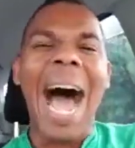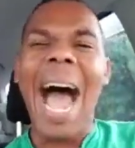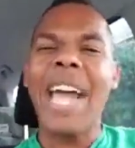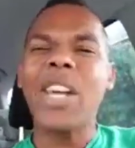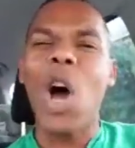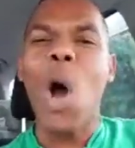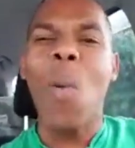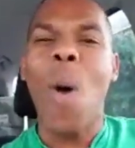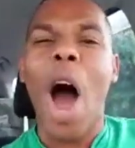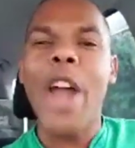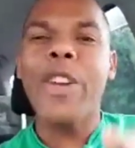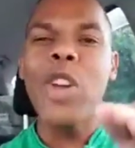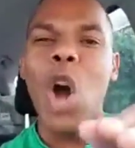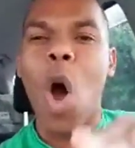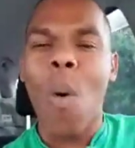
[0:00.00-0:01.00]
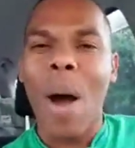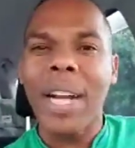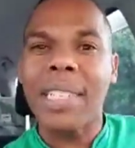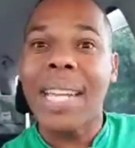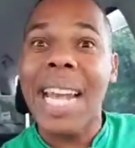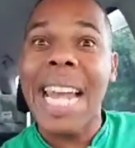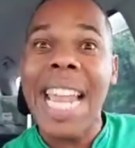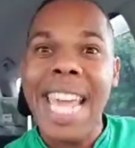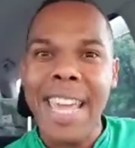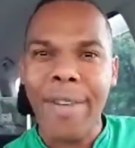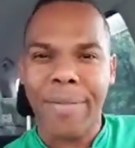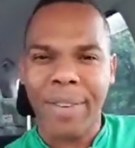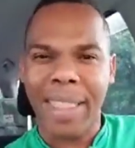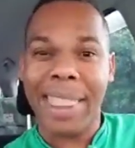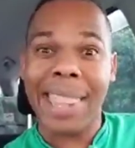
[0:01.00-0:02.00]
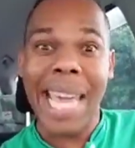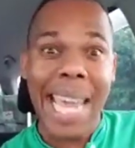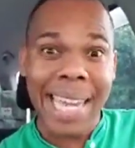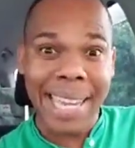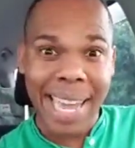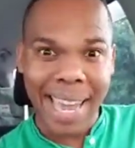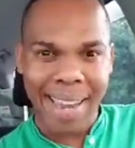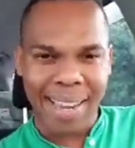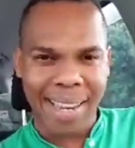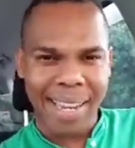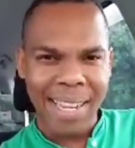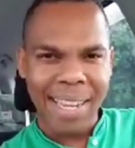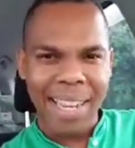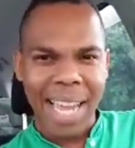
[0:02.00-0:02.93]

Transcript: I don't want no one to leave thinking